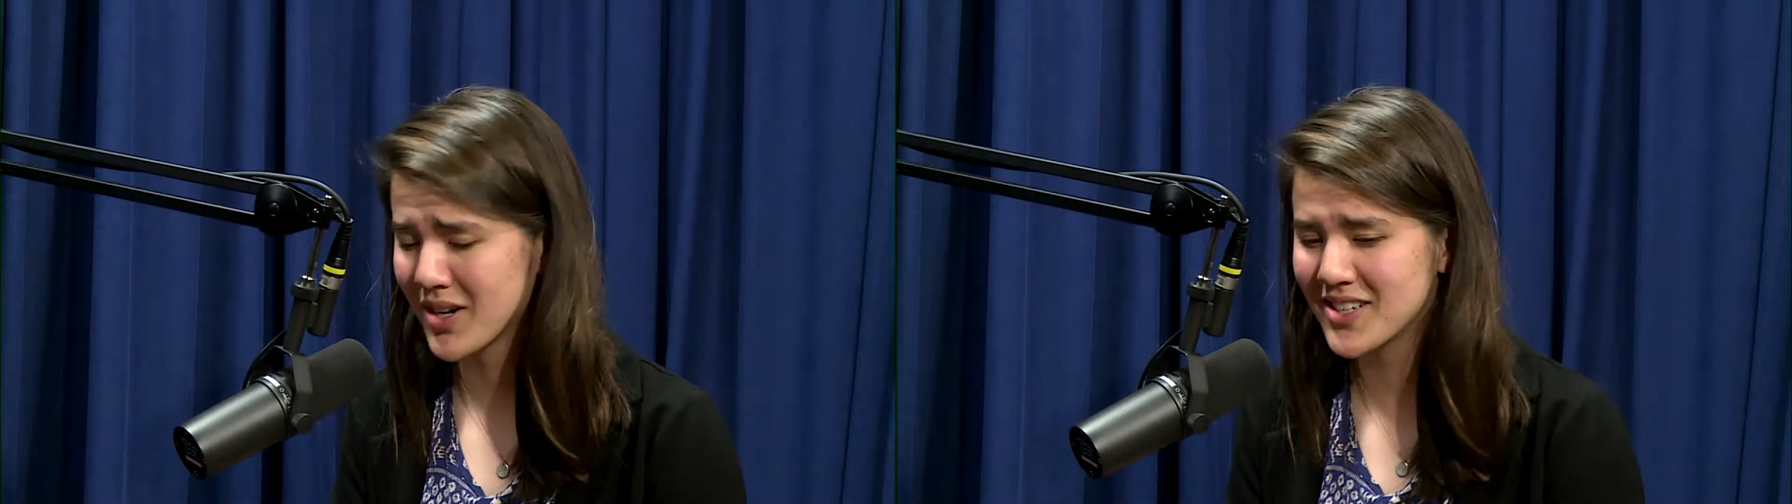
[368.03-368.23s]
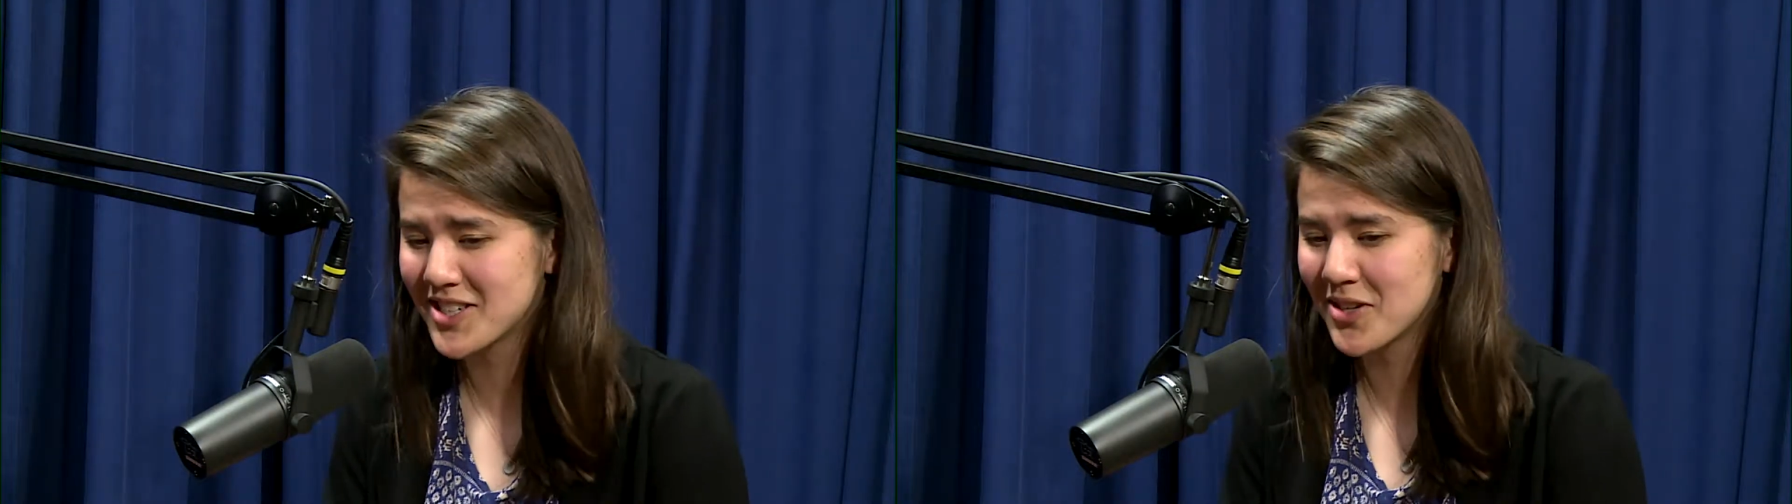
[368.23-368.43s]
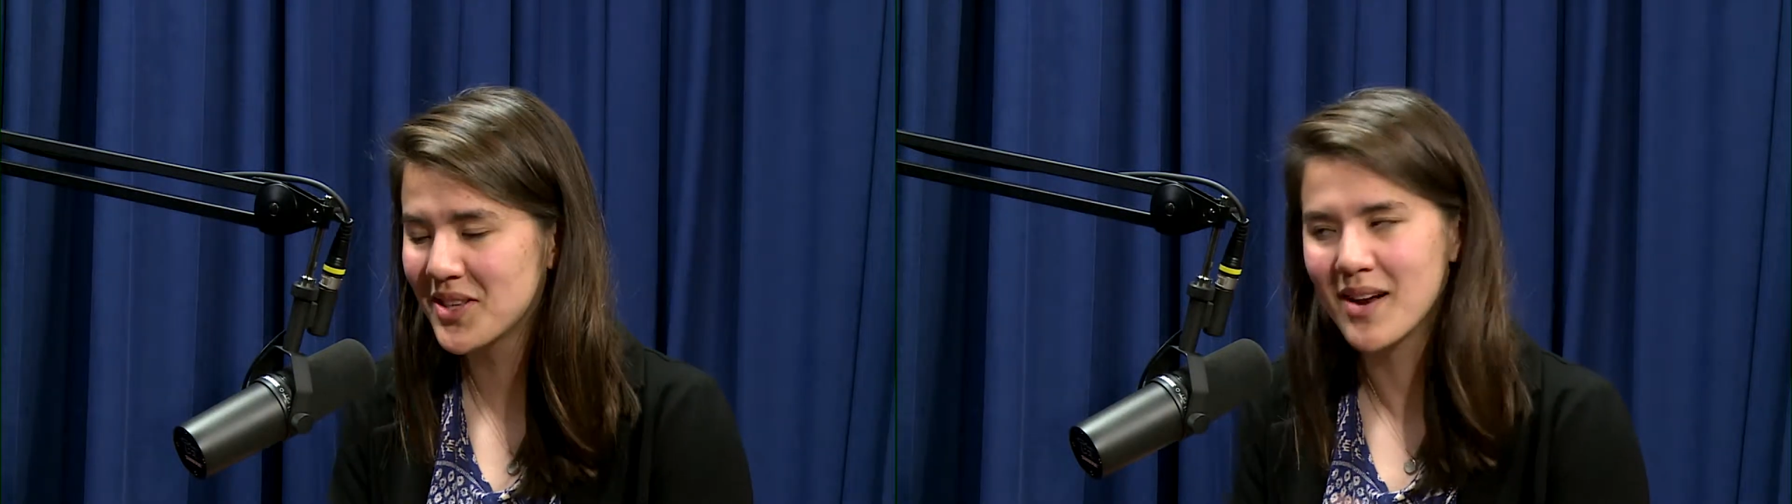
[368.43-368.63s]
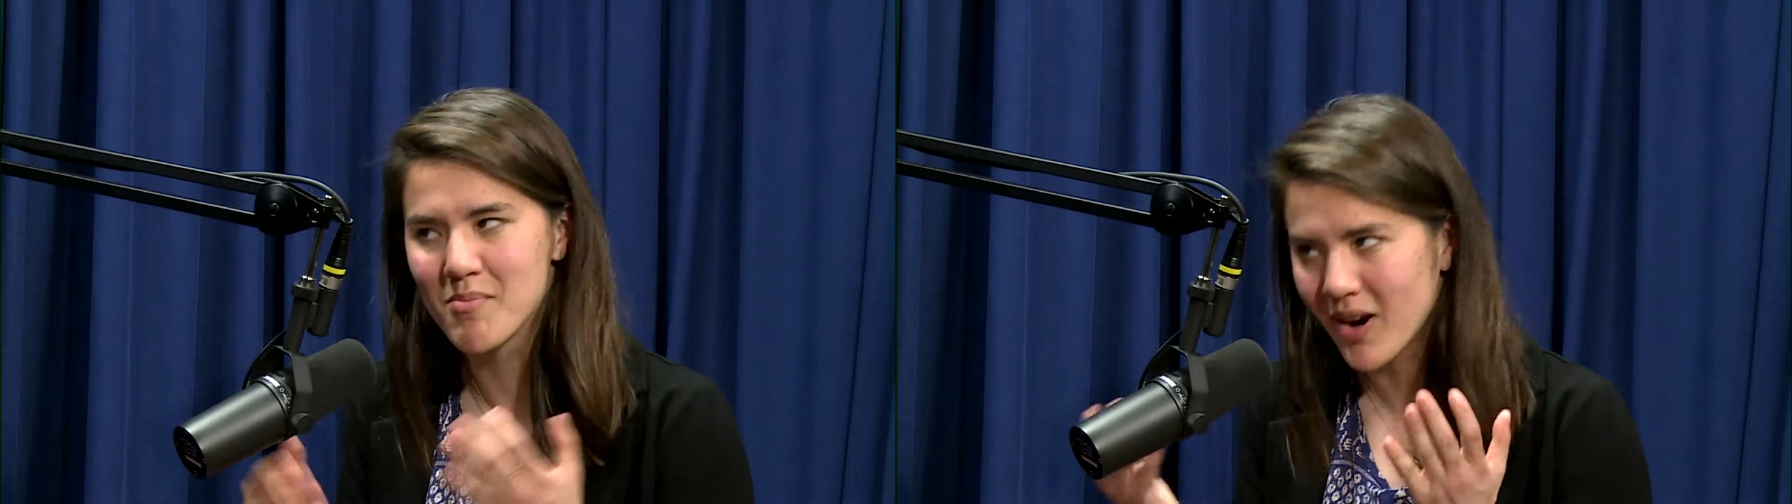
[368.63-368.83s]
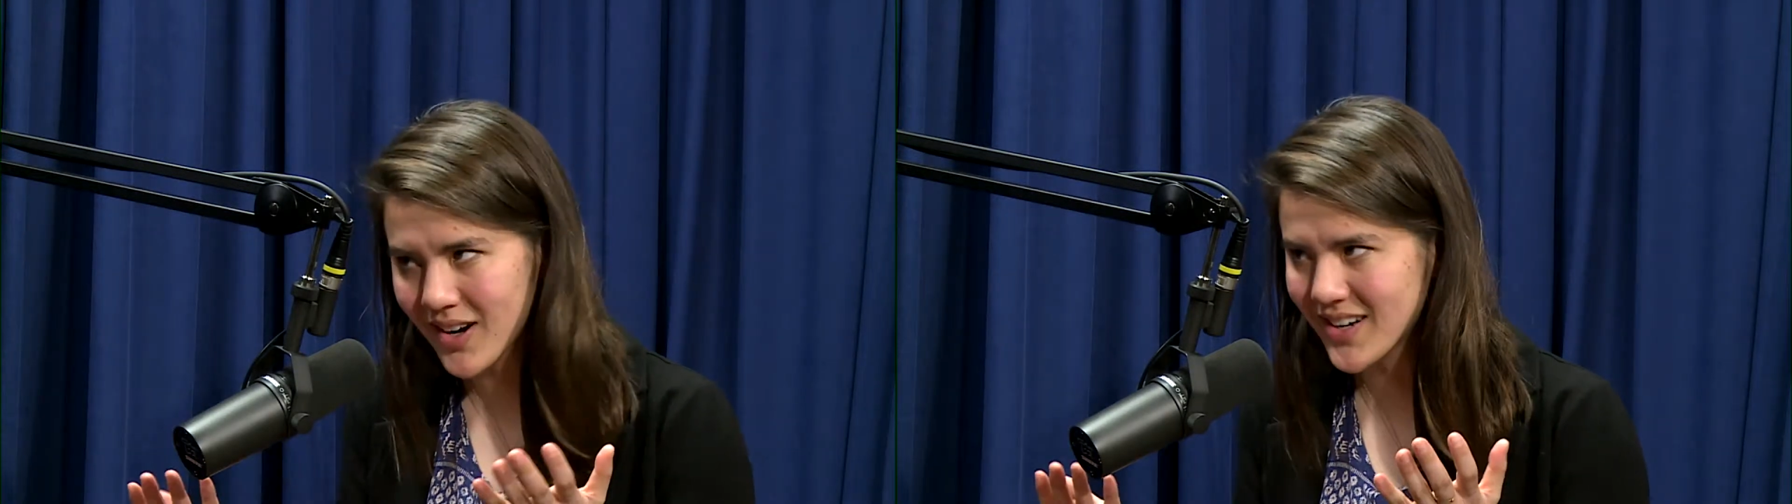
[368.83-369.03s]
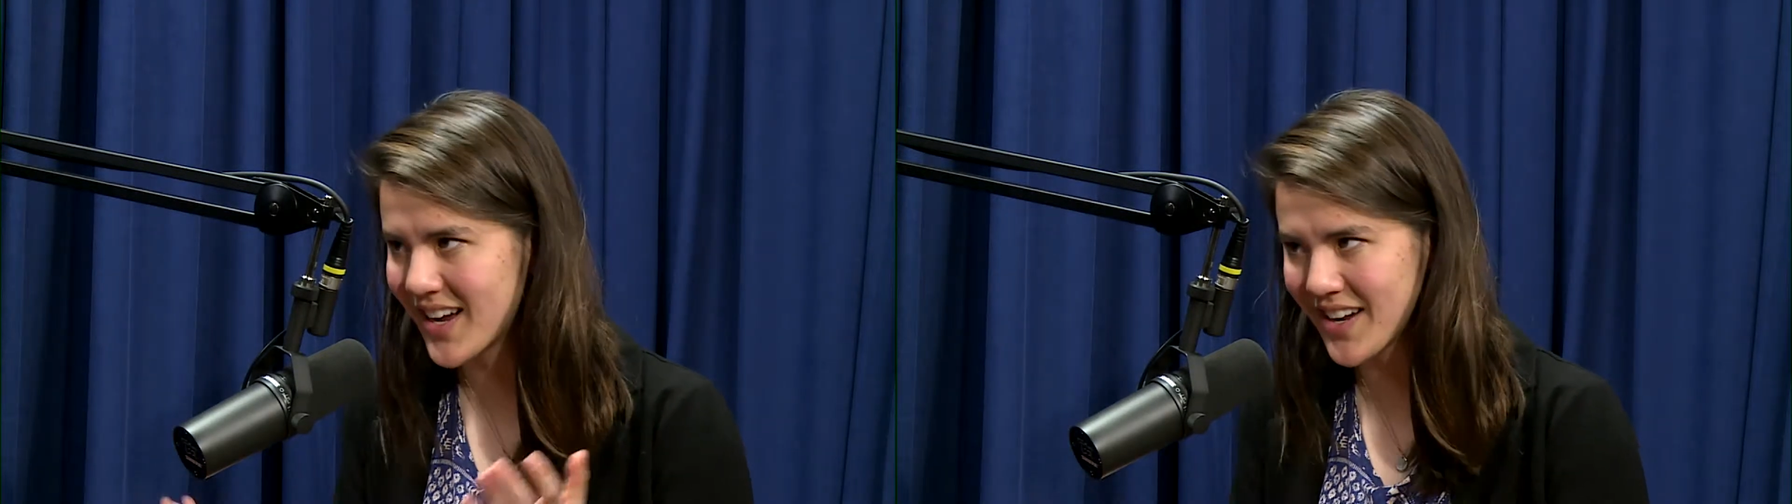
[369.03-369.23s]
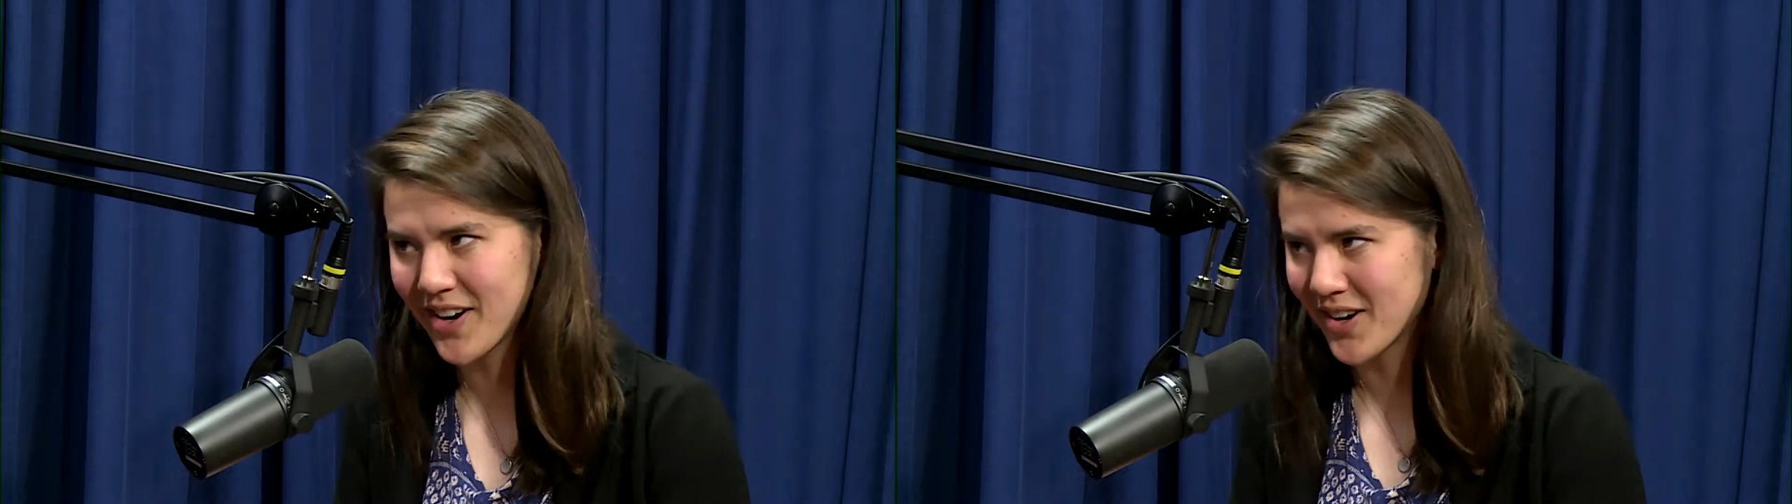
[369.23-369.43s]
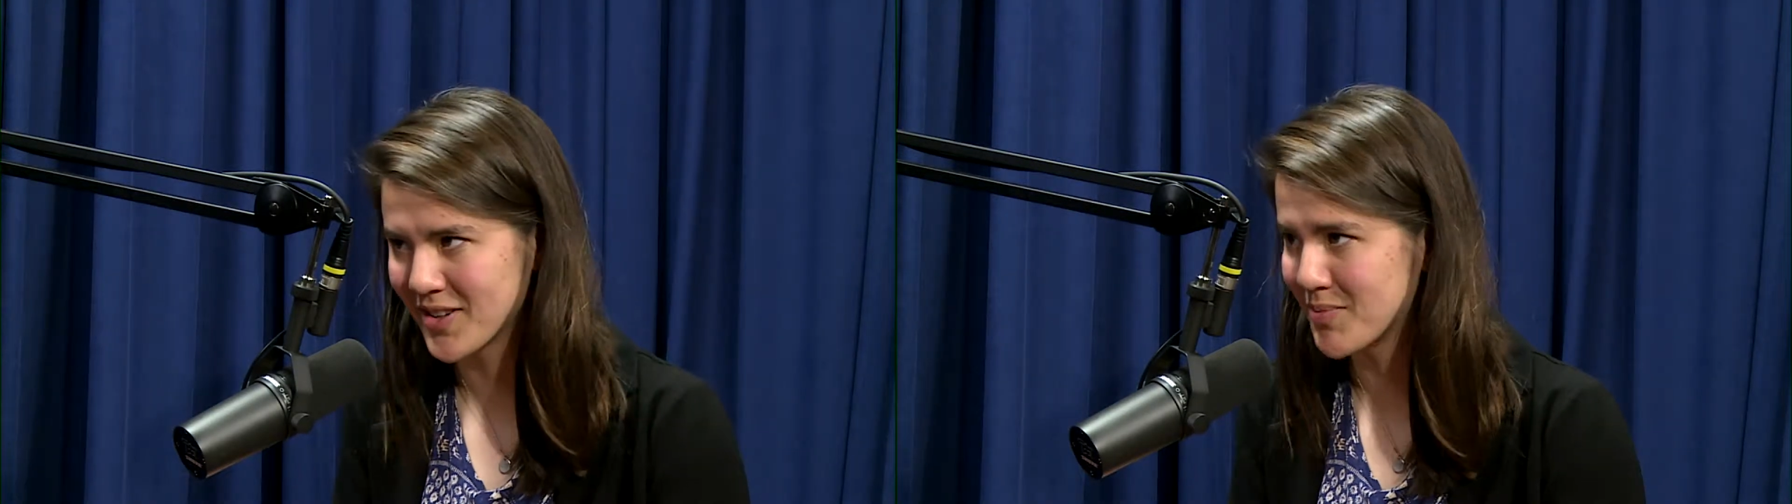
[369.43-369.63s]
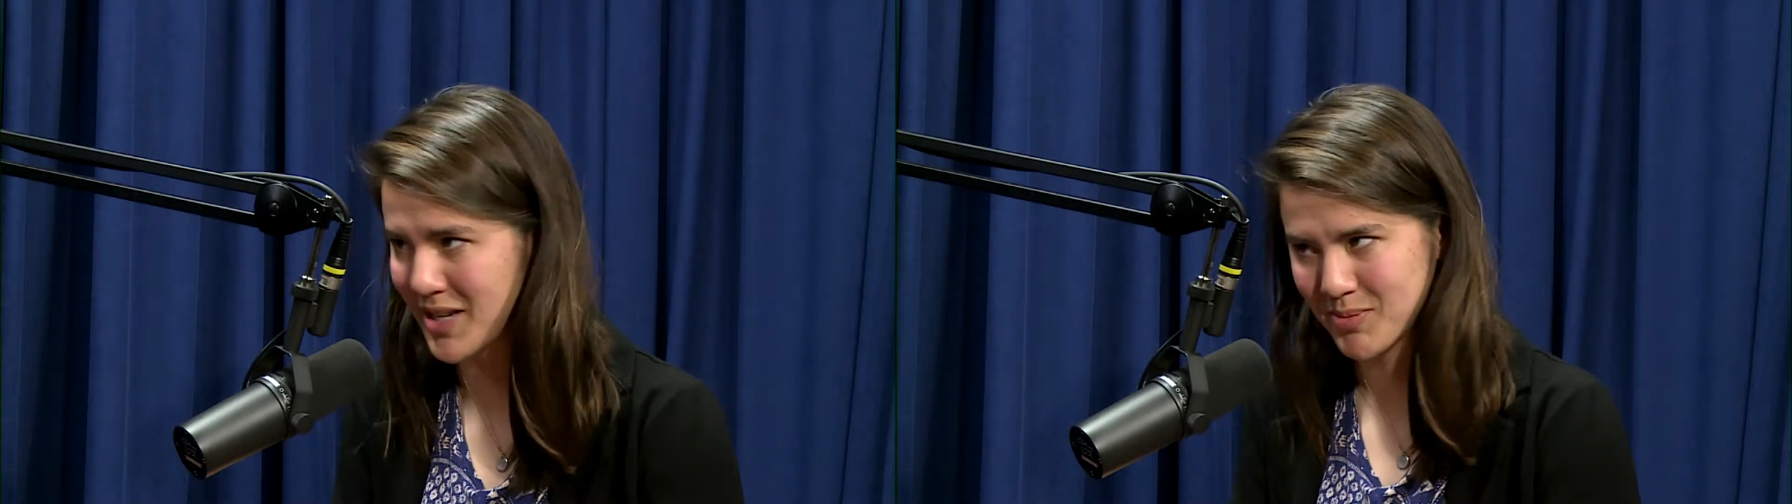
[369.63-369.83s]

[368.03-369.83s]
and two, that Margaret and I are the best